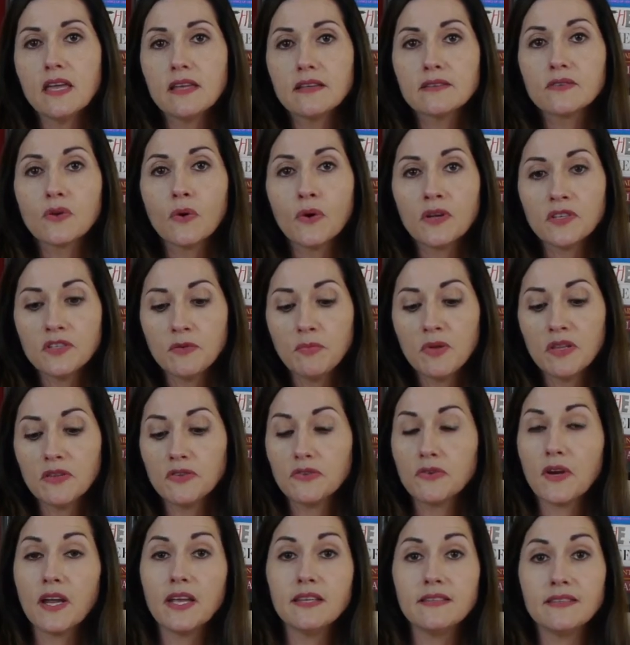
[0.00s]
going to be the
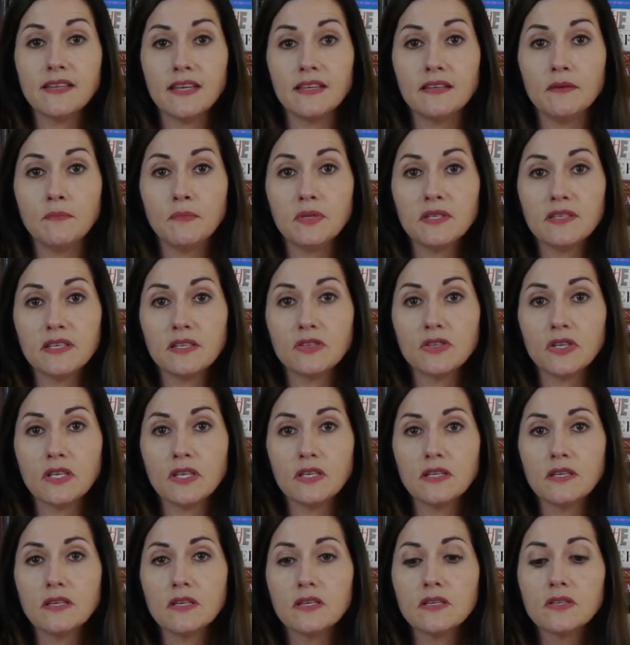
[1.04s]
transcendent
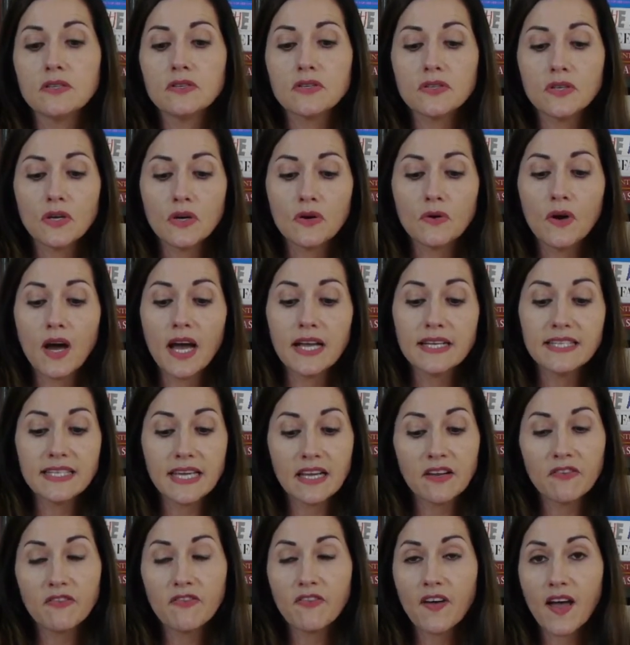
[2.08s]
position. So
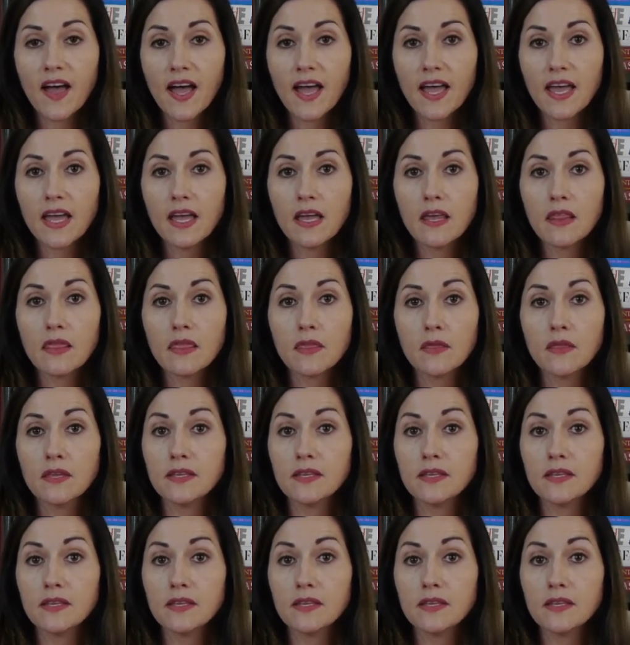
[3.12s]
identify the